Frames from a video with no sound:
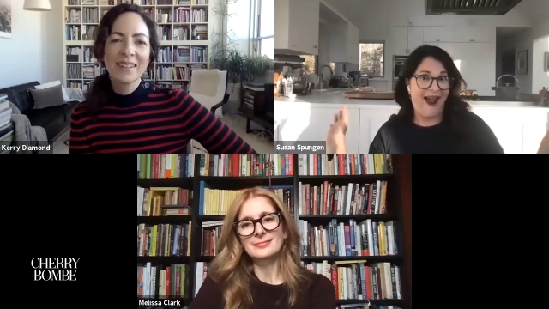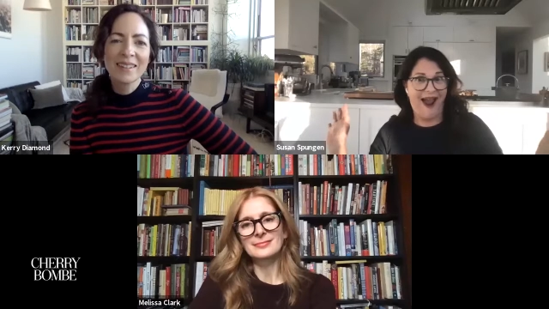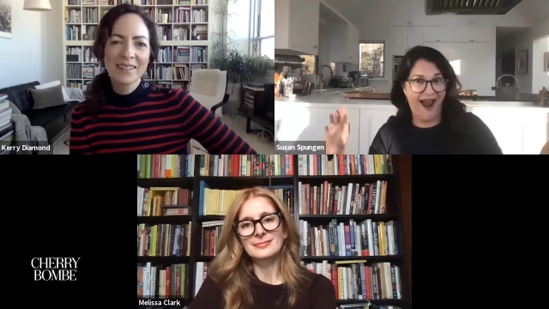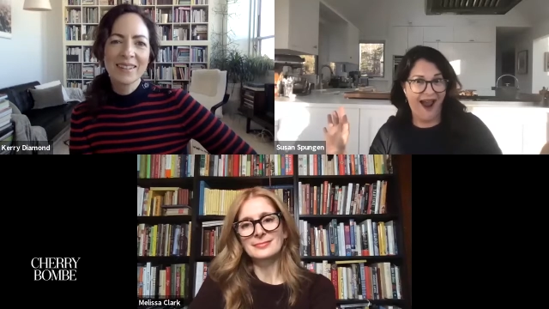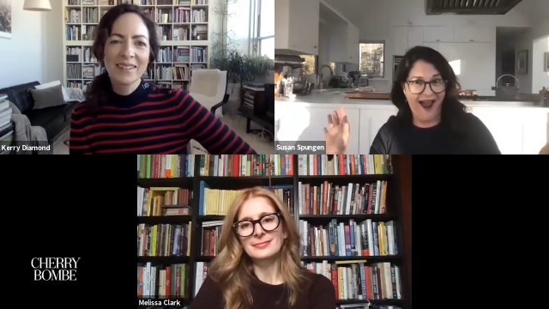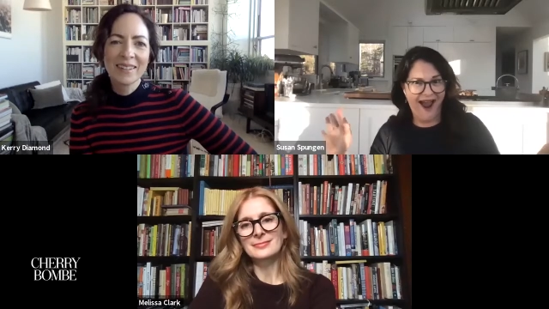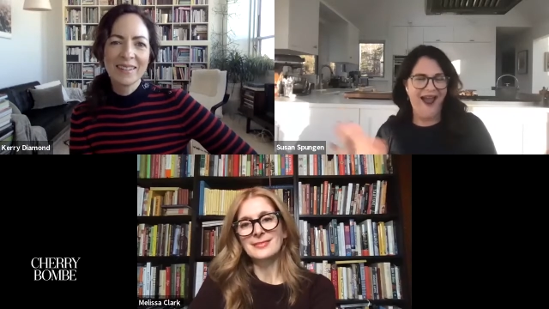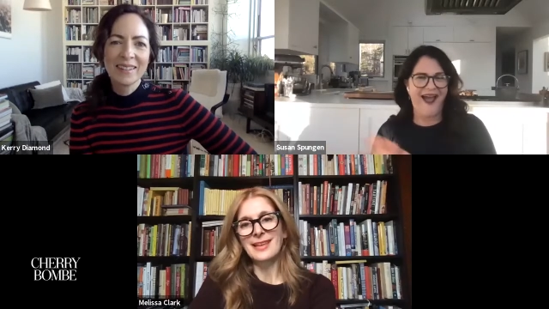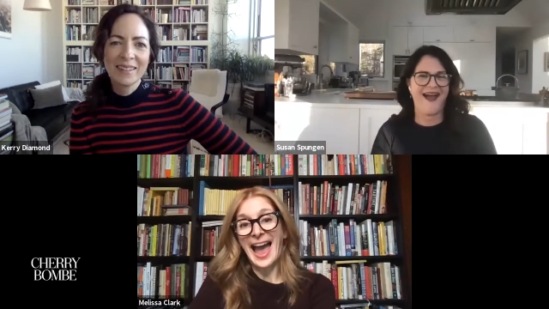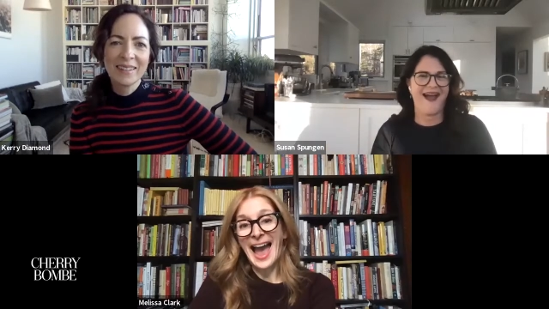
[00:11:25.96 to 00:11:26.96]
Speaker 1: Mm-hmm.
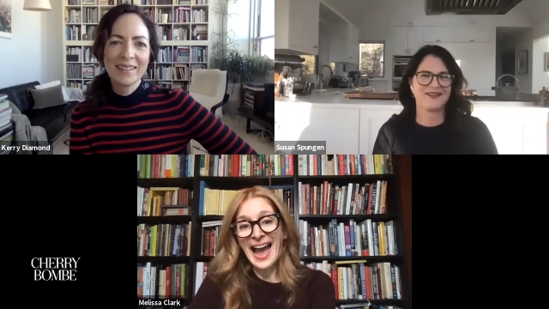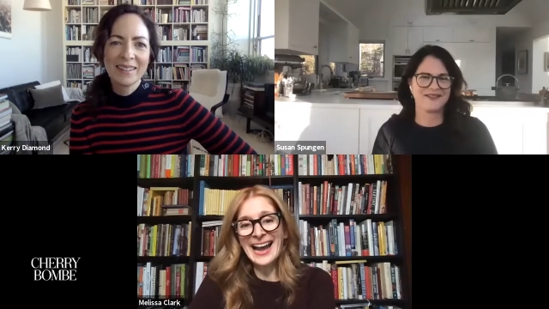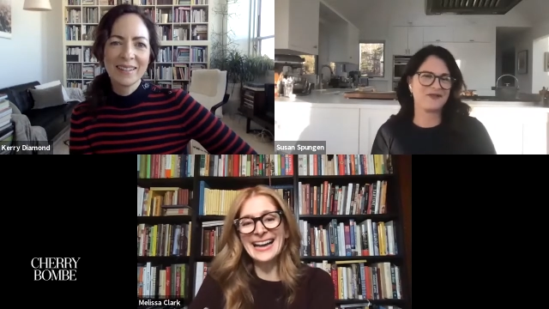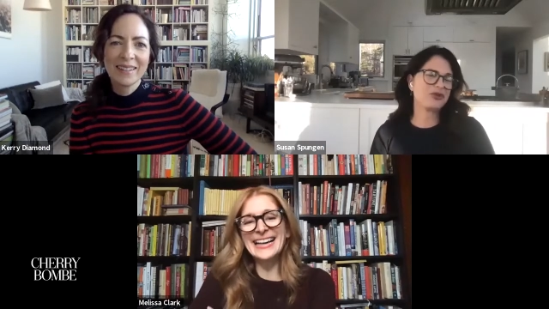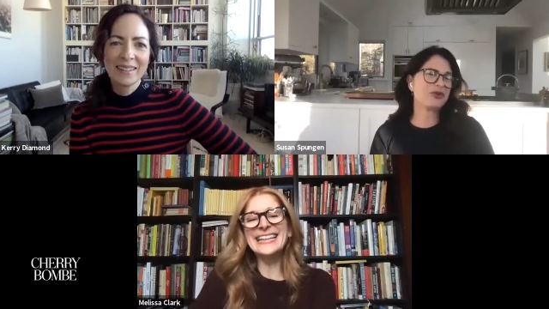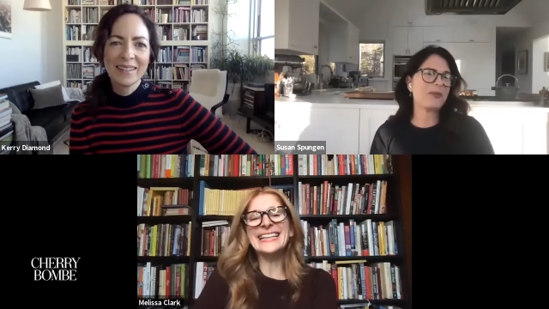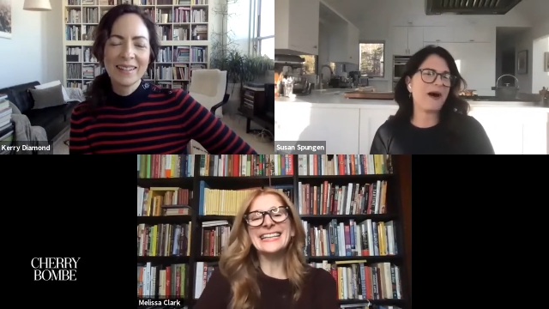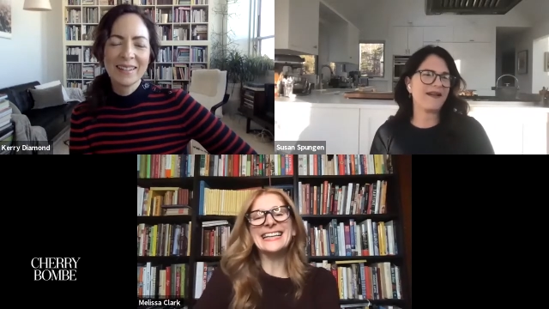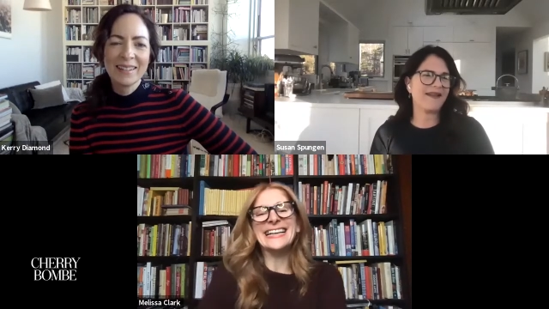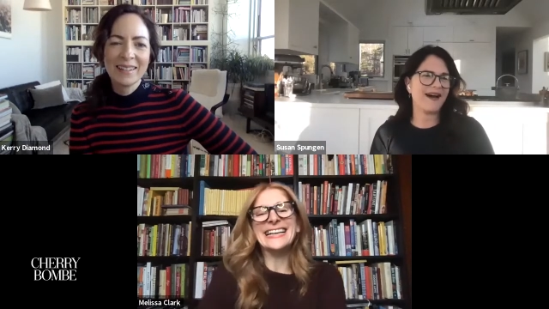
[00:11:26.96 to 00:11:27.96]
Speaker 2: True
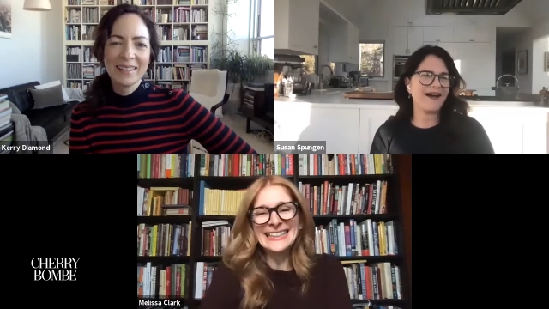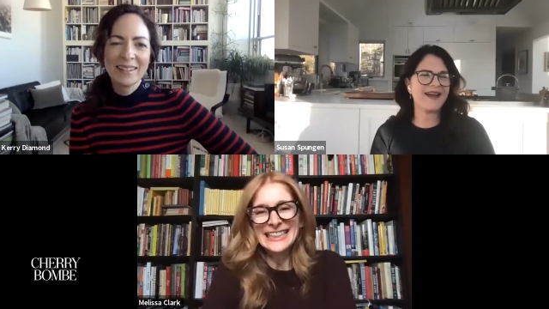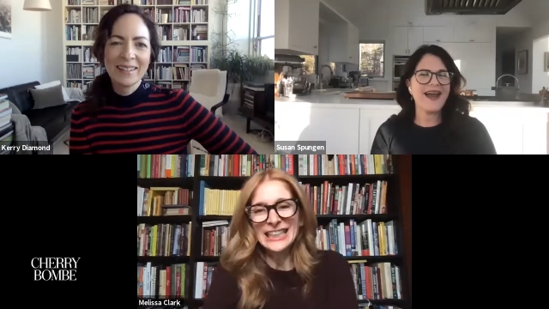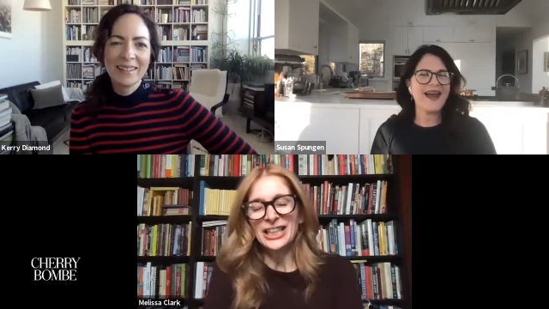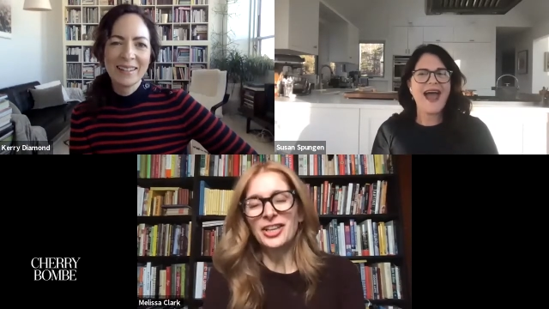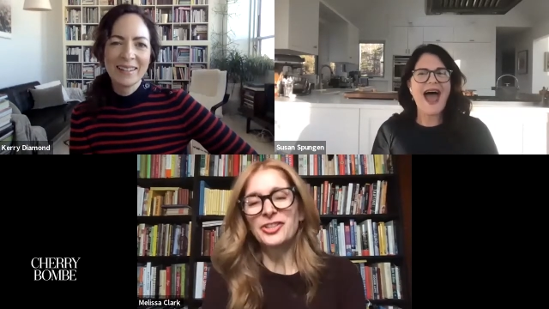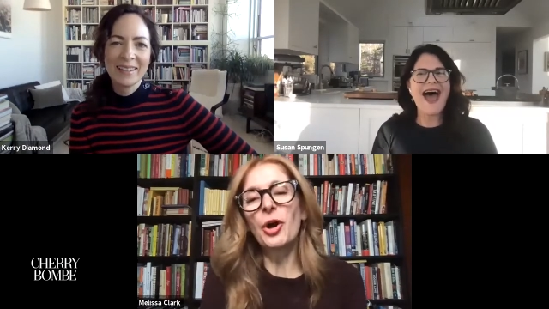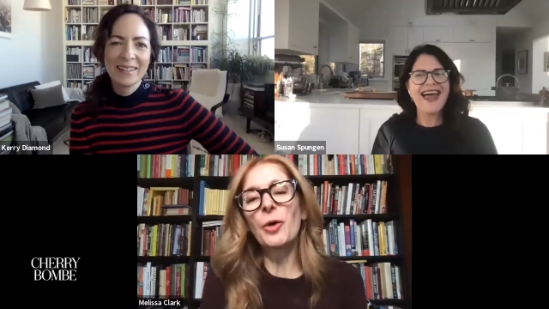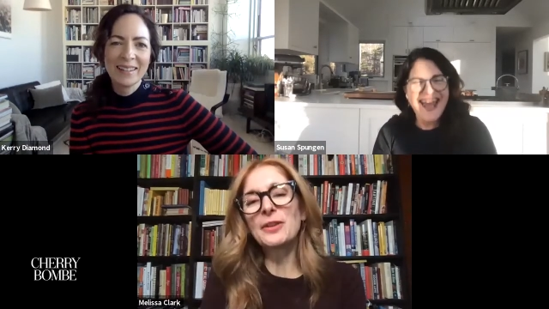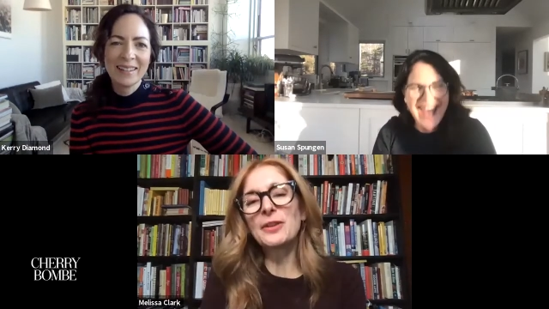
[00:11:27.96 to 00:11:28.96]
potluck.
Speaker 1: You're
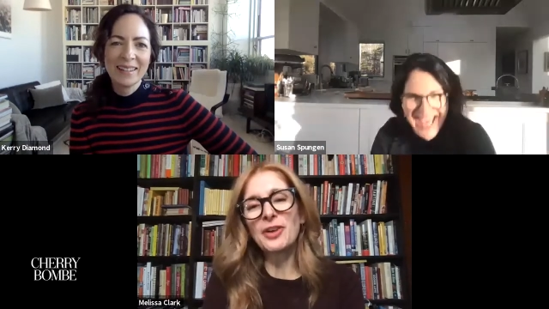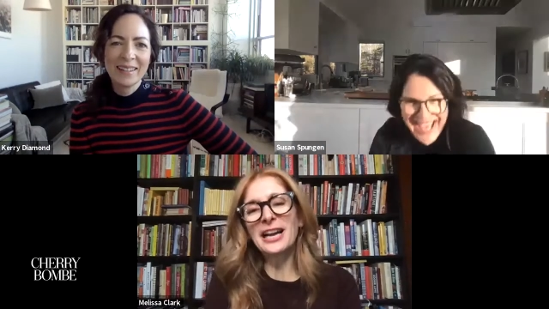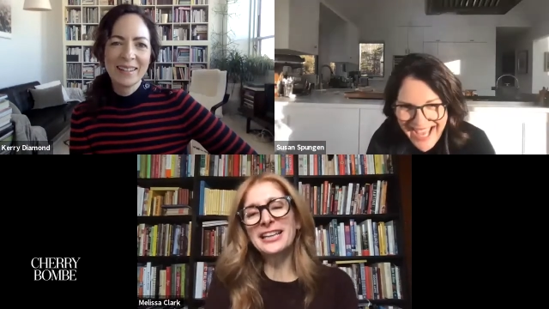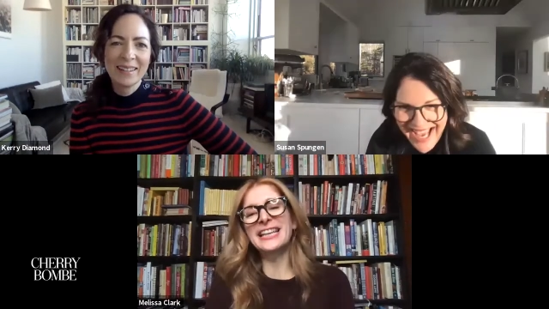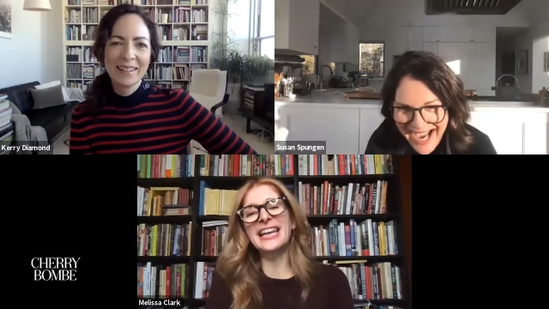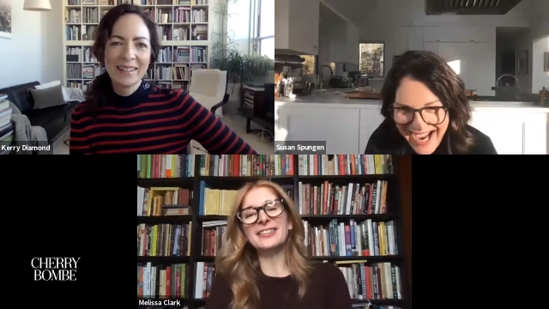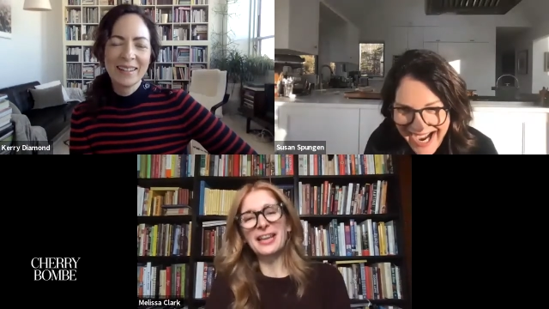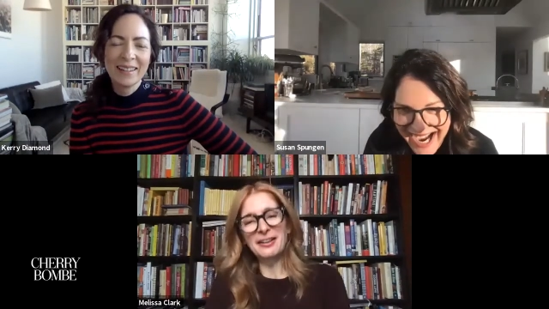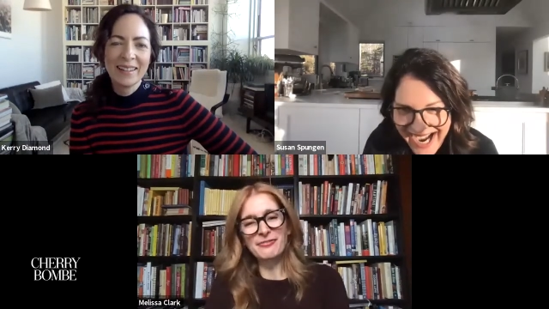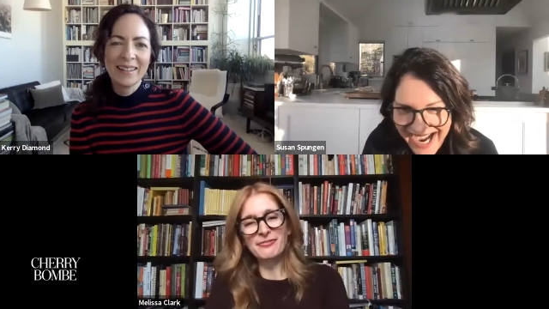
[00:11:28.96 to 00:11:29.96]
hoping you're not going to get
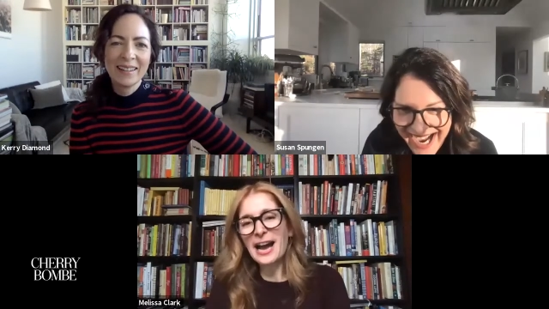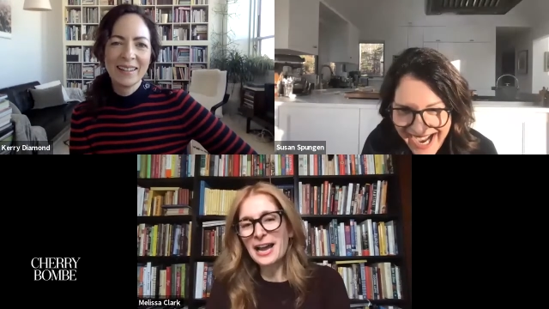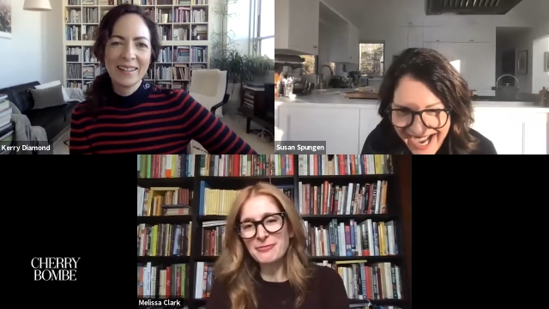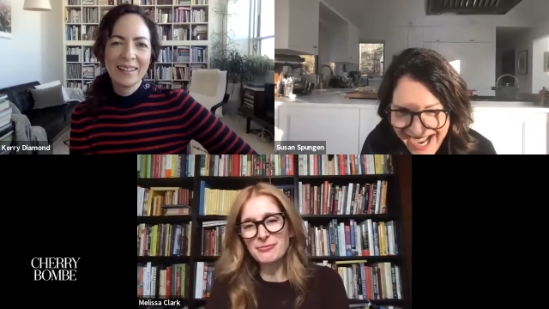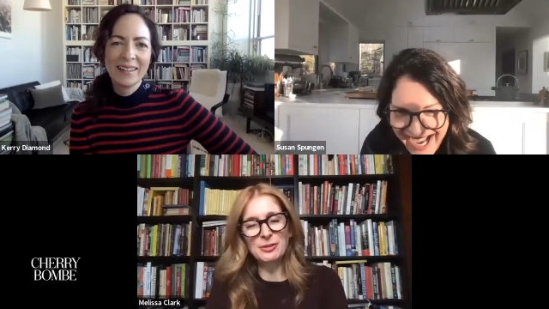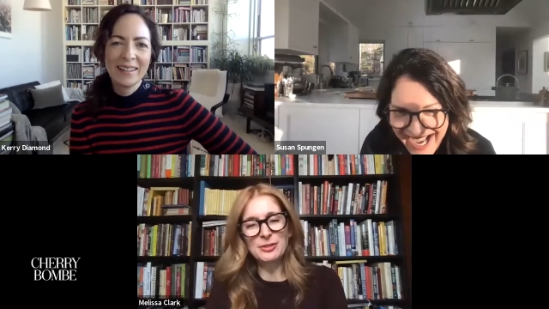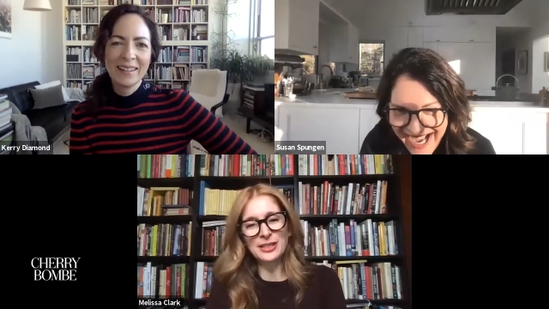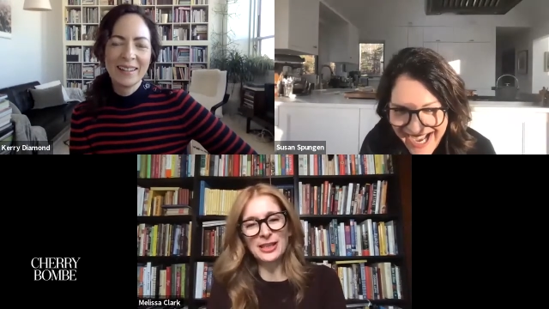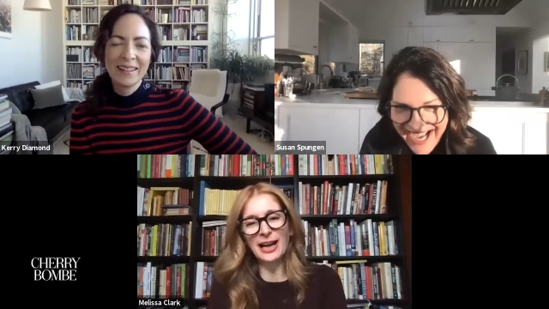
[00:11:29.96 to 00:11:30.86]
like five roasted